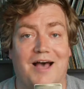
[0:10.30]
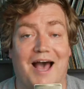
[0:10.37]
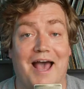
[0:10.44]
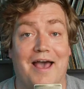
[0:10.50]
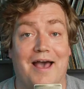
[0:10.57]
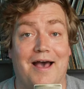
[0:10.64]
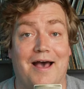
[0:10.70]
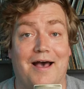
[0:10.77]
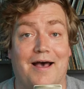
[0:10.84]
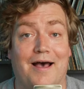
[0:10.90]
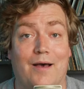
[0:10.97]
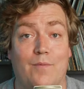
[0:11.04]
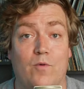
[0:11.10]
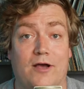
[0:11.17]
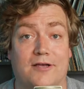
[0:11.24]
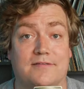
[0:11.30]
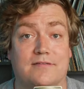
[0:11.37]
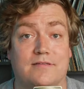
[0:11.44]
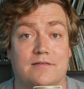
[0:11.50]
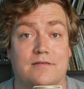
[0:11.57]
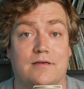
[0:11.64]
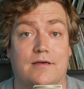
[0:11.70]
Hi, I'm
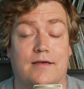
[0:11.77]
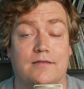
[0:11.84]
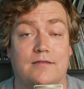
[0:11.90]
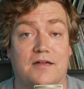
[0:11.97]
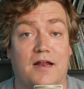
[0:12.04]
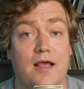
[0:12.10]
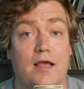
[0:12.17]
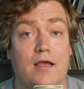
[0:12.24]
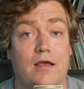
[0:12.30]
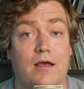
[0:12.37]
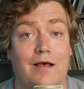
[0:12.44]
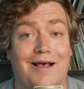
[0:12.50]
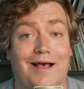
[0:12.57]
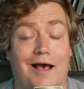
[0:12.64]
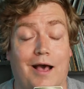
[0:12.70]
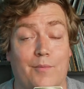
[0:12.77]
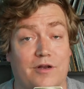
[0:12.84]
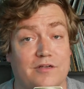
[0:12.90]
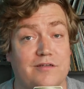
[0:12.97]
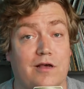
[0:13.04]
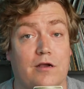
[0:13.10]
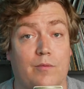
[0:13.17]
Wes, and today I'm
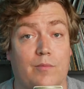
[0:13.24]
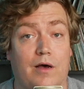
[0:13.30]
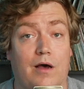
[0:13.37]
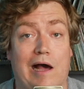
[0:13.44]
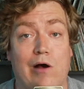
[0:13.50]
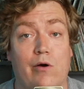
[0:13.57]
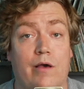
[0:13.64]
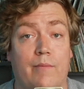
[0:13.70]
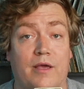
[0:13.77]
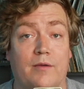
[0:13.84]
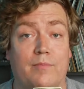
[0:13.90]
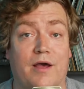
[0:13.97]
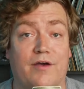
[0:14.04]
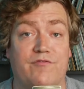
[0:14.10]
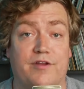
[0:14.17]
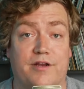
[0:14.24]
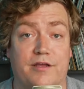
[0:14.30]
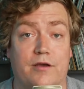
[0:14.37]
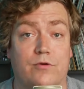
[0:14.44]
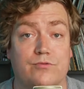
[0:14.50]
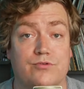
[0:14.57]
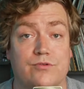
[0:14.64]
going to talk about how I make my
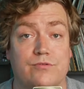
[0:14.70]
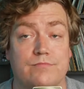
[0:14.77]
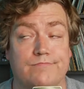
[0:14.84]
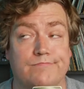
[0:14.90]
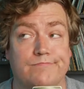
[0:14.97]
videos.